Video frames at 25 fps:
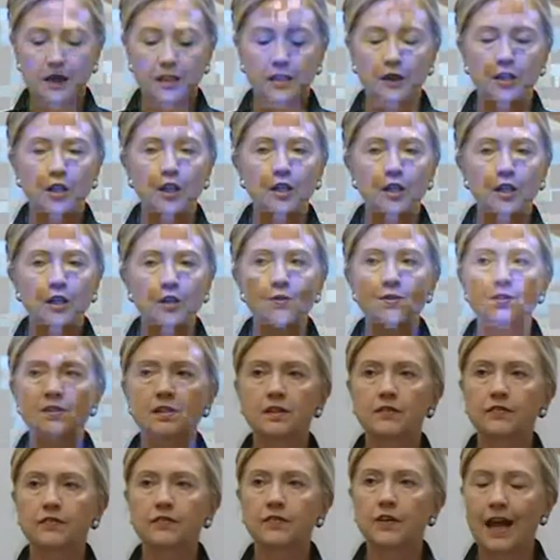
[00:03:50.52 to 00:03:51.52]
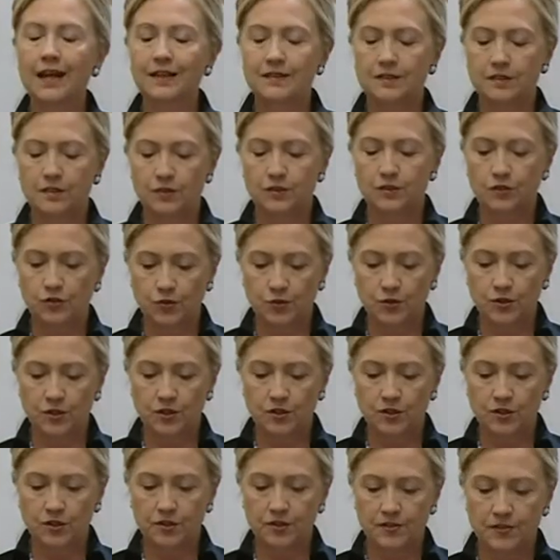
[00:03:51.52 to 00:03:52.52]
inclusive
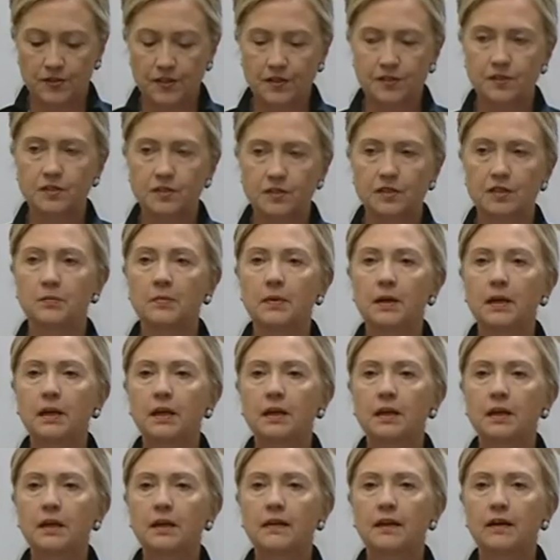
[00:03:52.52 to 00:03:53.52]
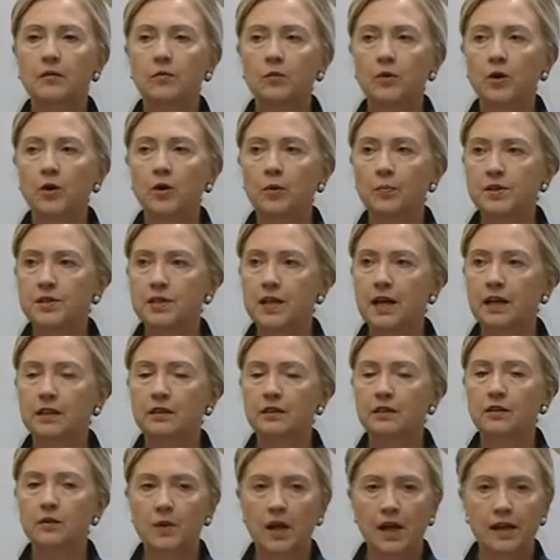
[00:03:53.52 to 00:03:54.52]
constitutional system that will
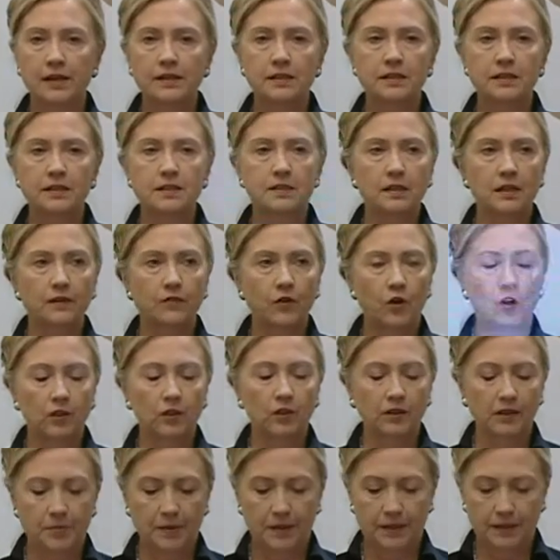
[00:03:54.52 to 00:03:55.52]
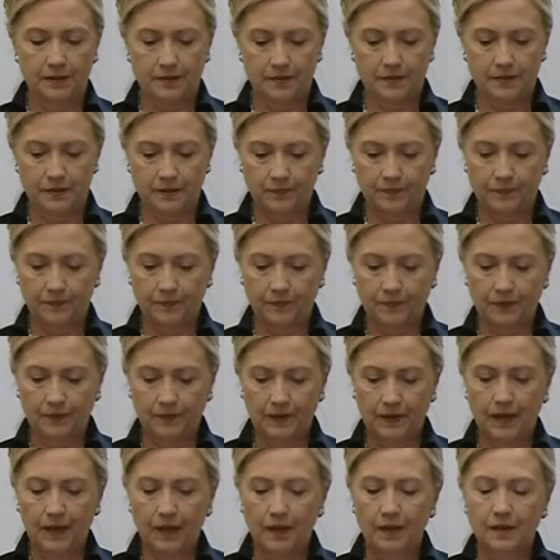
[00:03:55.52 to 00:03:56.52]
protect the rights of all Libyans.
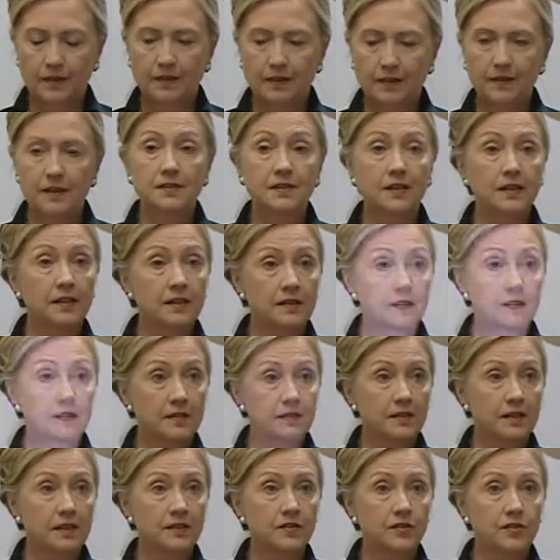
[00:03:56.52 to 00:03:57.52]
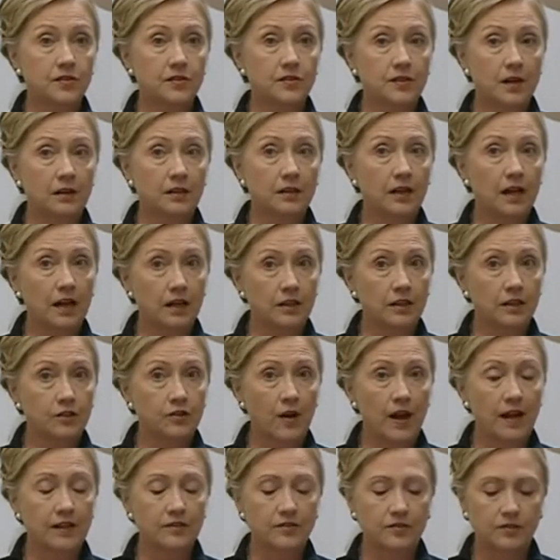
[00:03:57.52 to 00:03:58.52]
This is in stark
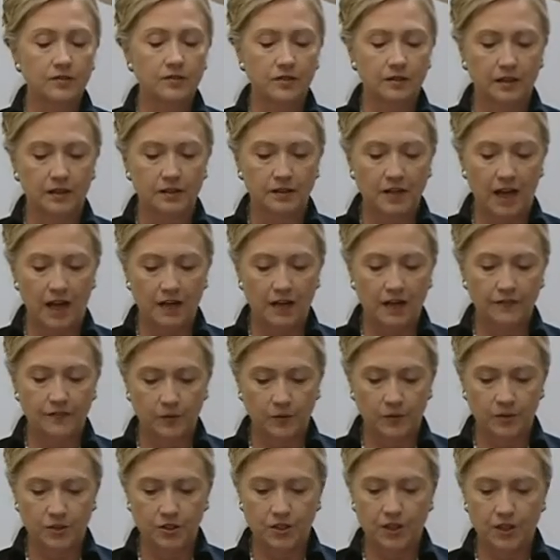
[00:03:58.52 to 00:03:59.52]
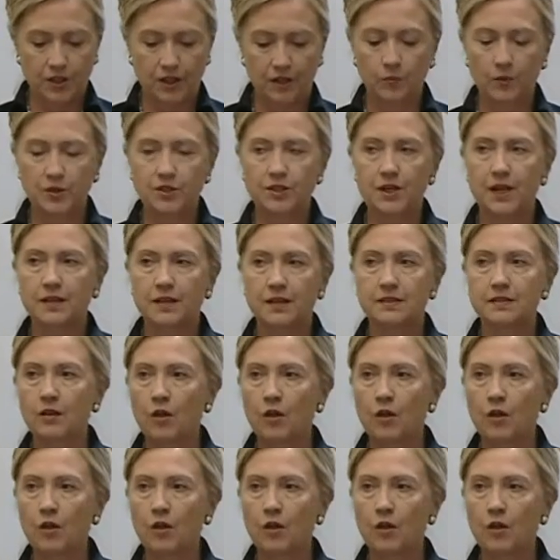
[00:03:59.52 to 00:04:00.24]
contrast to the Gaddafi regime, which has